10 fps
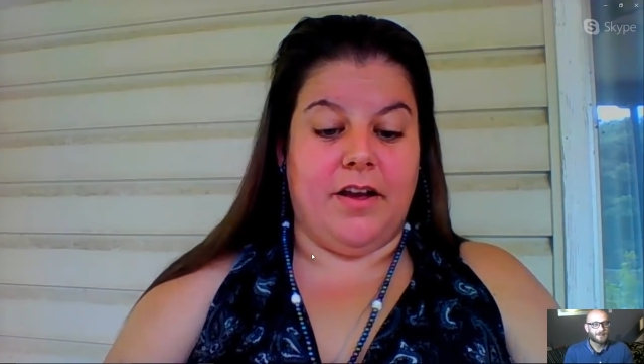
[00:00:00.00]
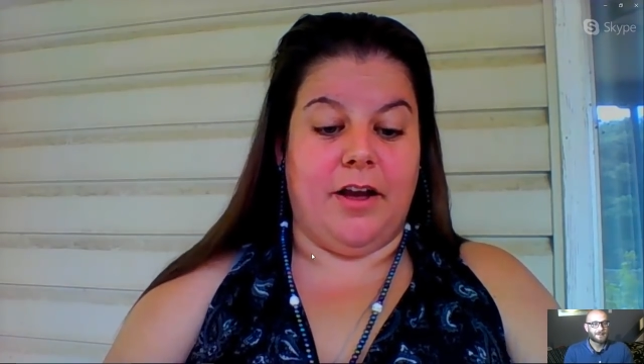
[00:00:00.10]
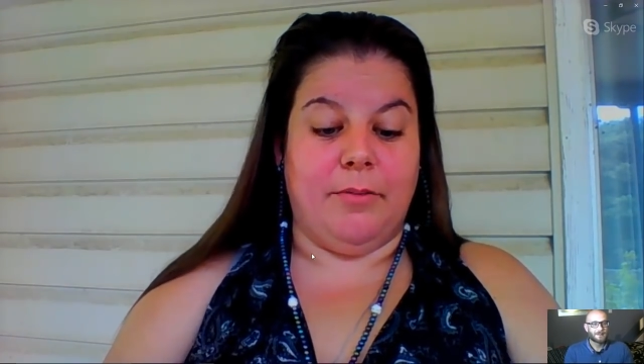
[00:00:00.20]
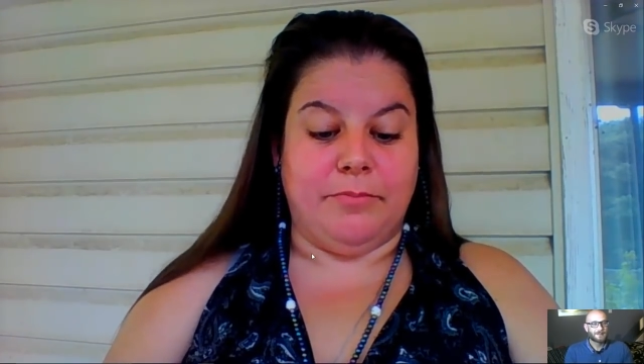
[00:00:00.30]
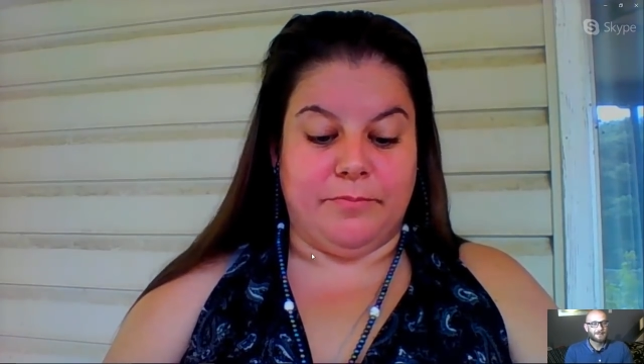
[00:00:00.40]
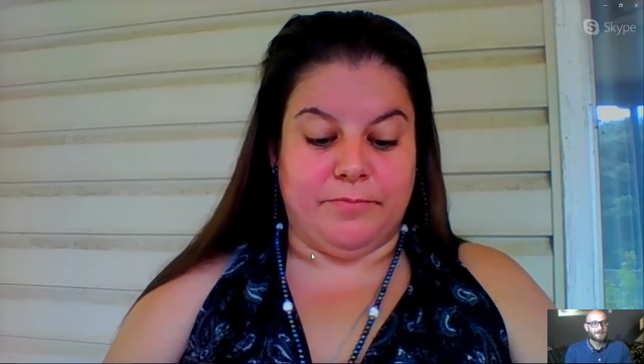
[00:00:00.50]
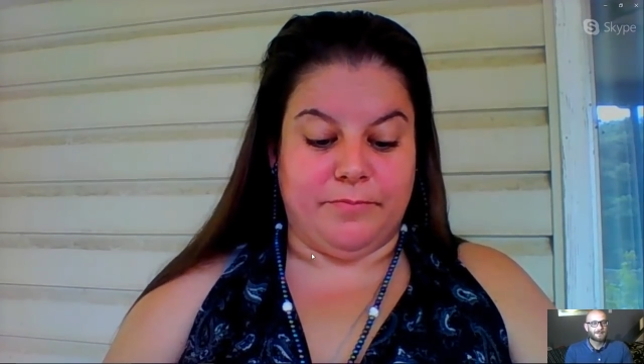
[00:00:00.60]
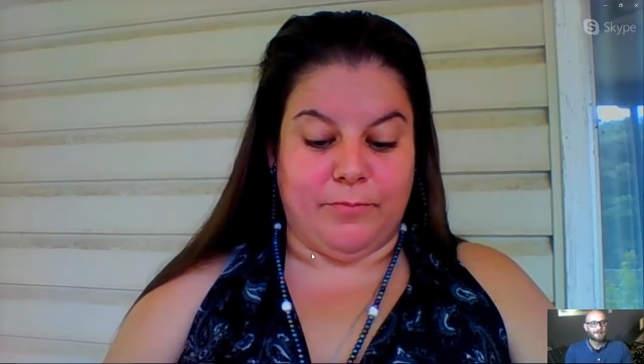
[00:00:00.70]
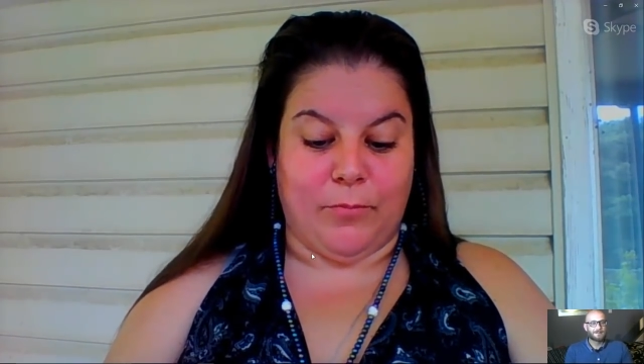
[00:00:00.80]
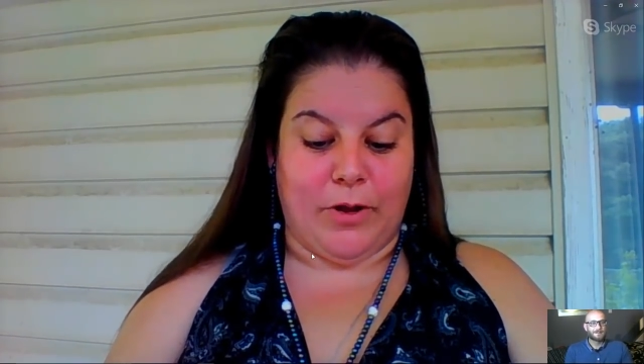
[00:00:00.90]
Um,
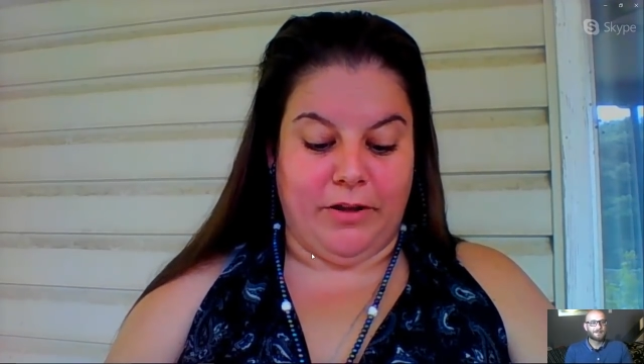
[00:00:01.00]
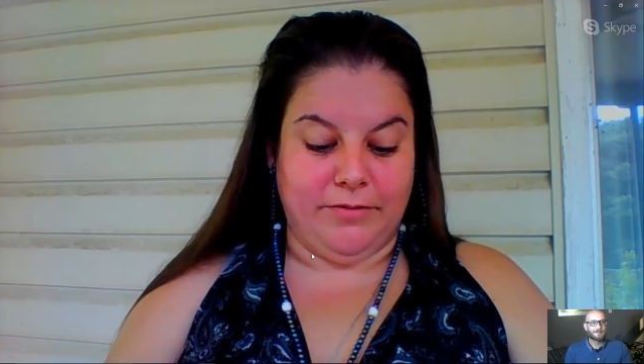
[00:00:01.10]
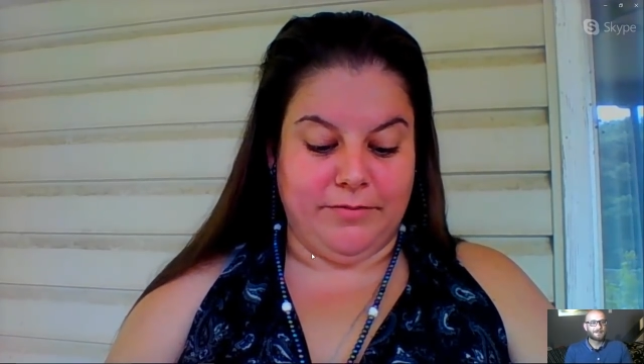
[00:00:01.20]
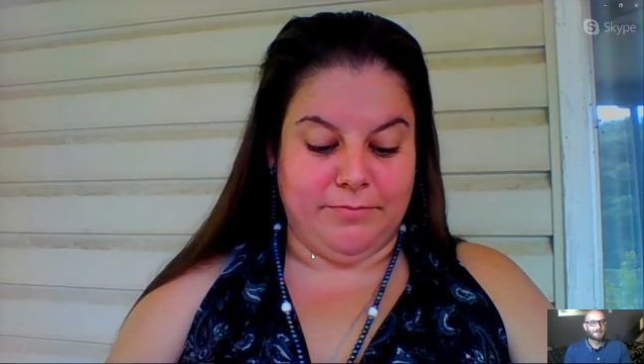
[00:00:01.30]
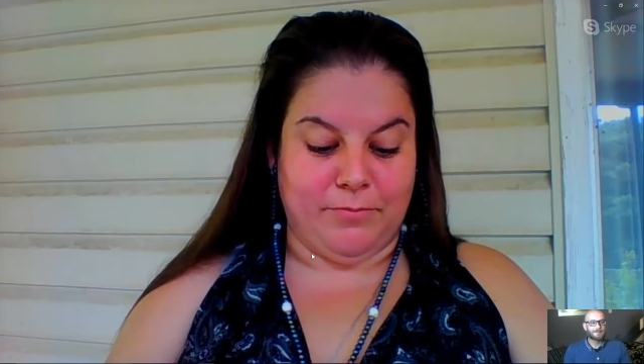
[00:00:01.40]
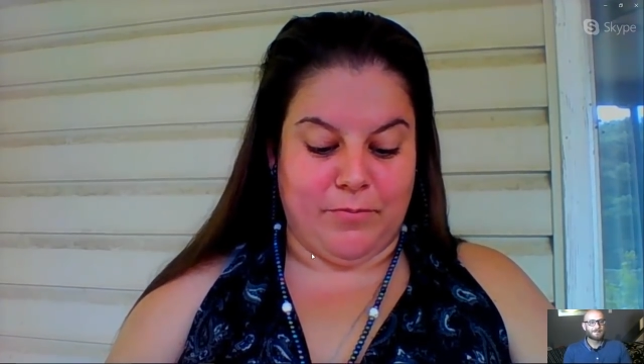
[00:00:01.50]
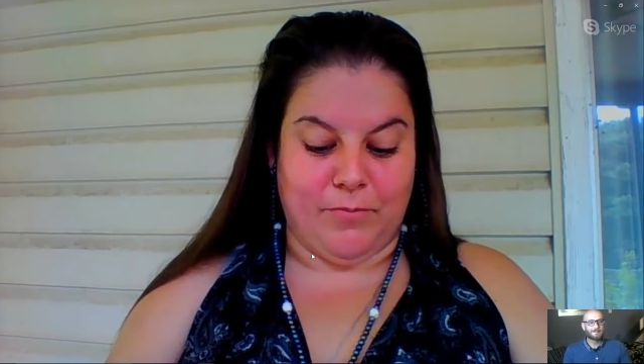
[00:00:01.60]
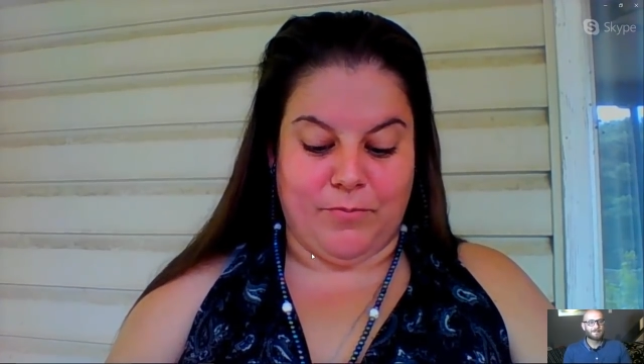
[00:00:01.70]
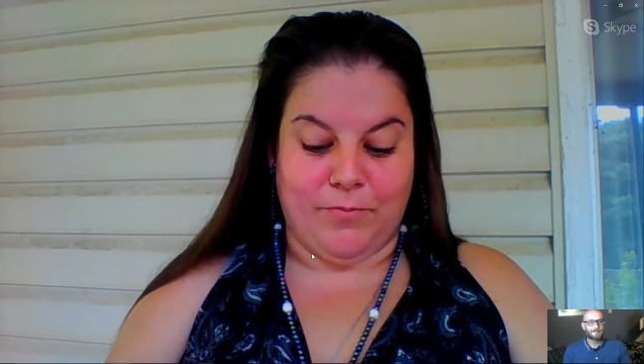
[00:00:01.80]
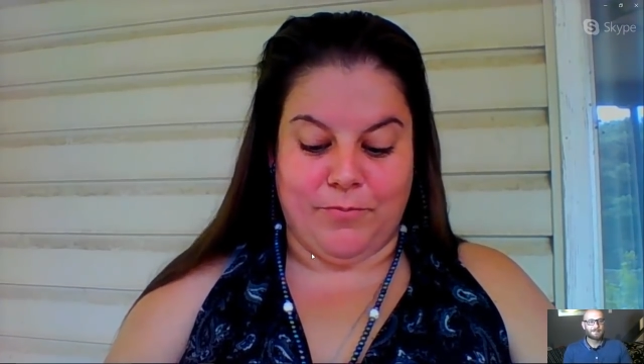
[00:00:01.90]
well,
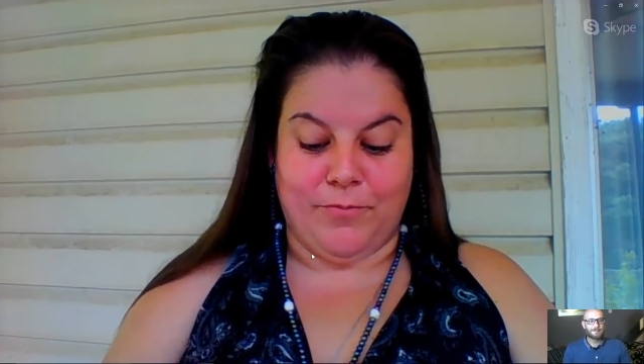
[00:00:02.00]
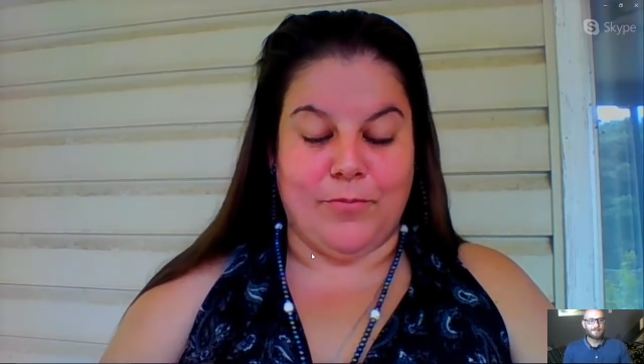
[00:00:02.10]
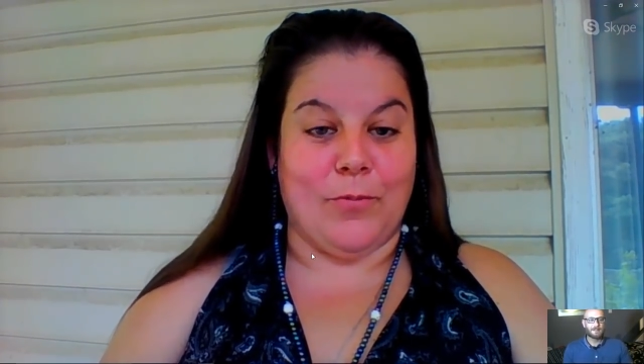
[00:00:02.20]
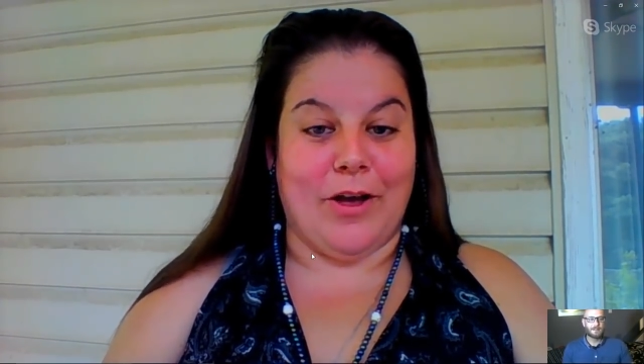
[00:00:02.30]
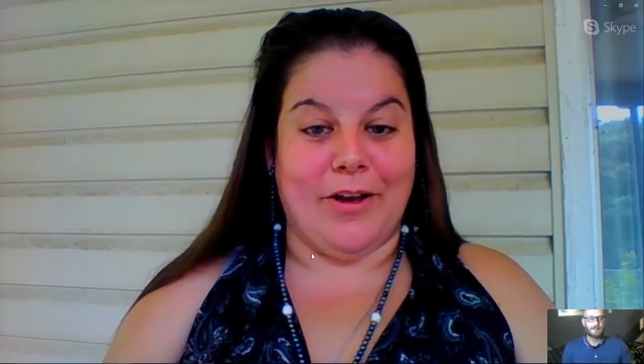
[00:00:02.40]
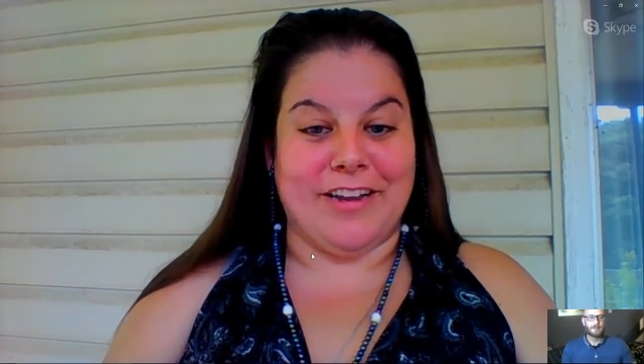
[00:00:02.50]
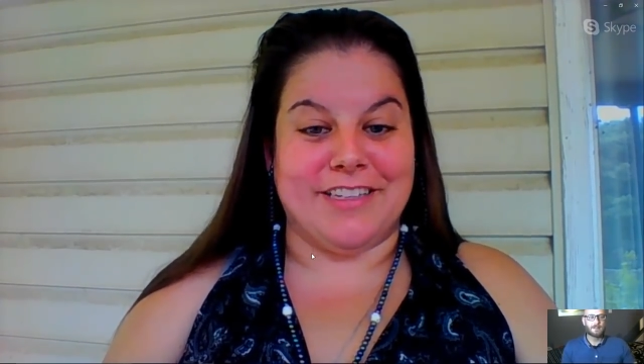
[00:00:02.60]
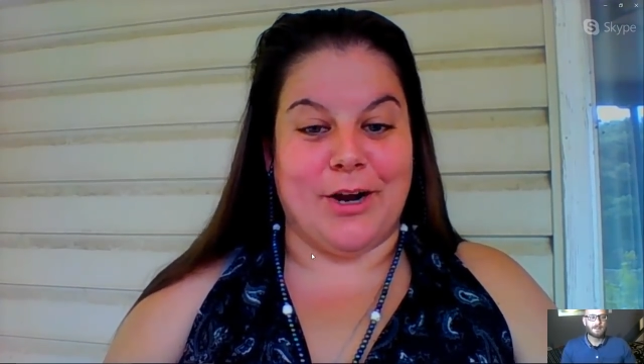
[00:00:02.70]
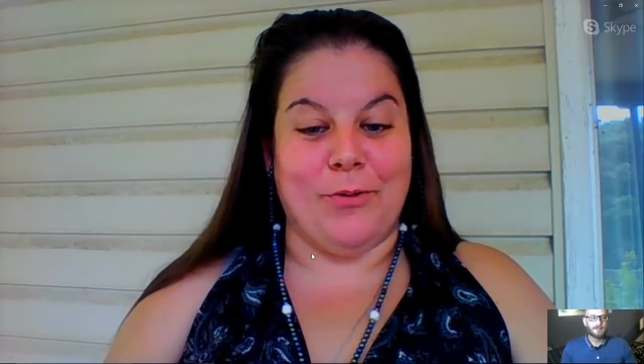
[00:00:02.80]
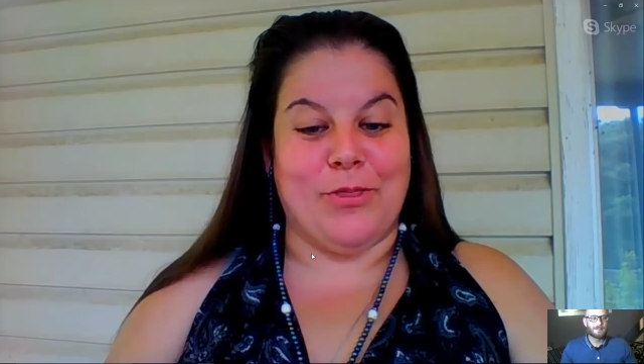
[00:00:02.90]
well, I could
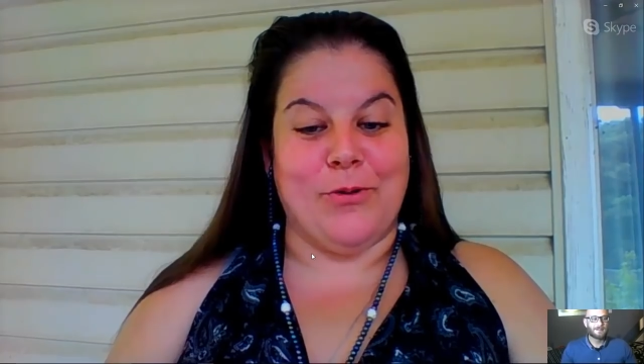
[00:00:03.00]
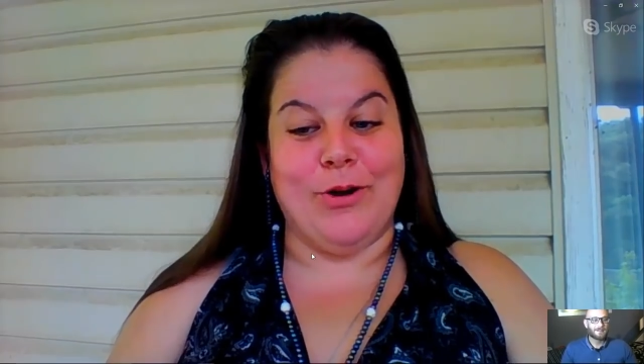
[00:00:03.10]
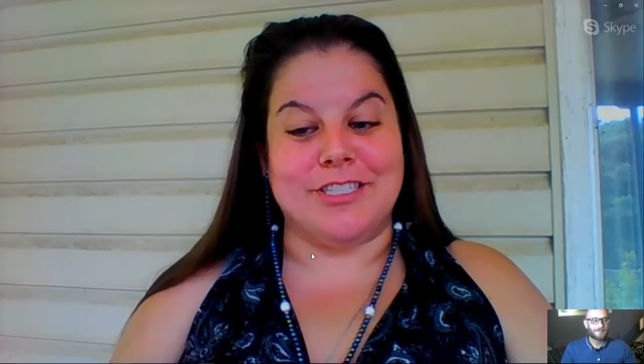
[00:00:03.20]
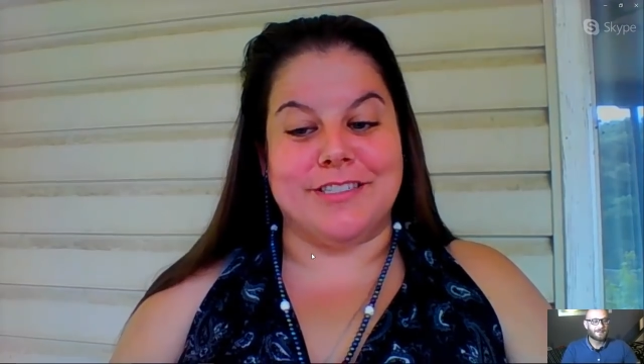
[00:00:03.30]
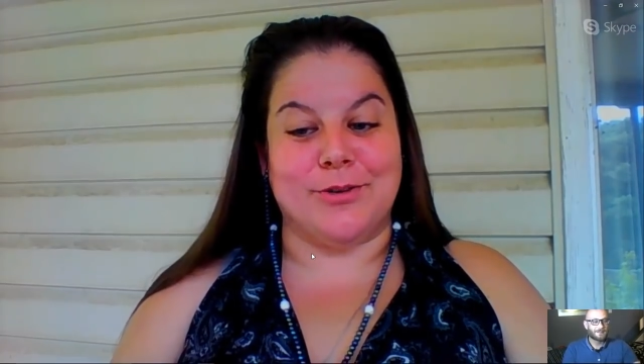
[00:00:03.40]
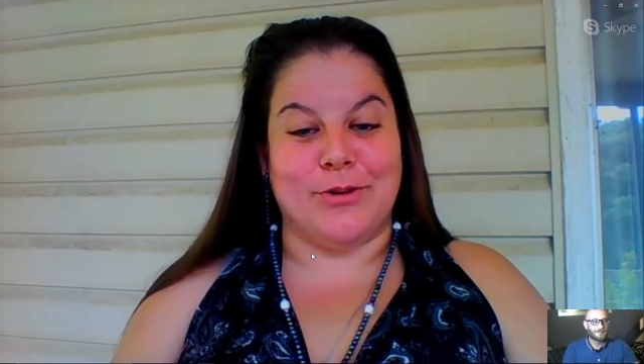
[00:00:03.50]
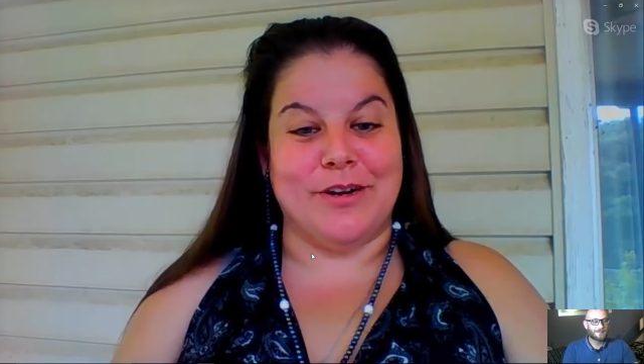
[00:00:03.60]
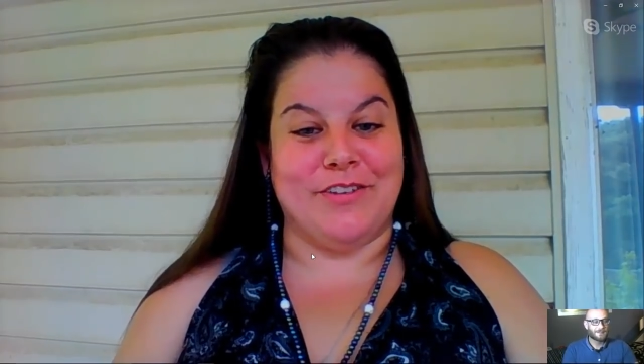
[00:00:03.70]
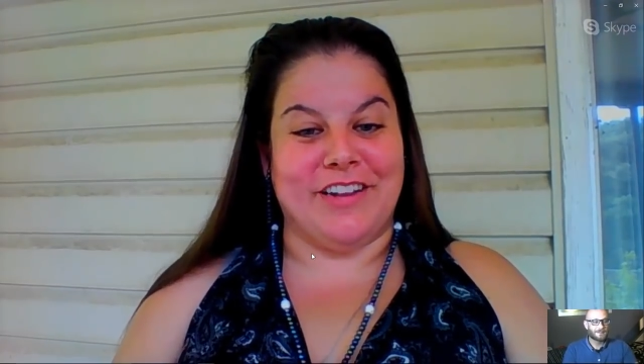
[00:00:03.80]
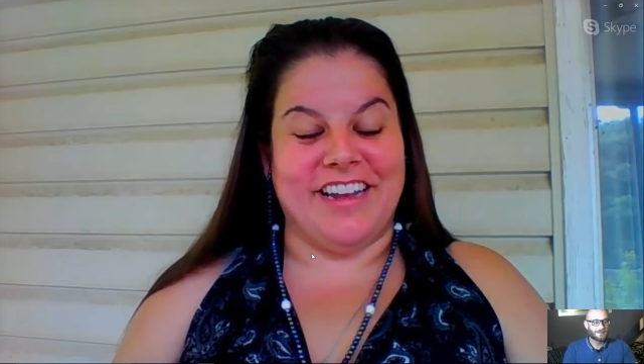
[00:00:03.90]
start with the origin
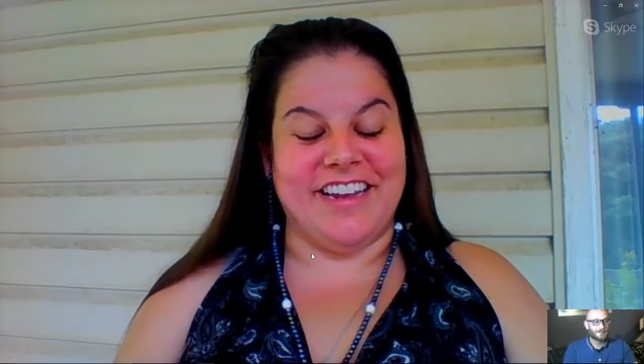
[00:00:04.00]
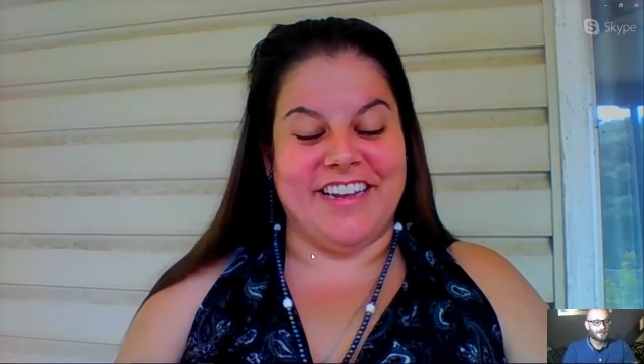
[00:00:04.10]
story if you like.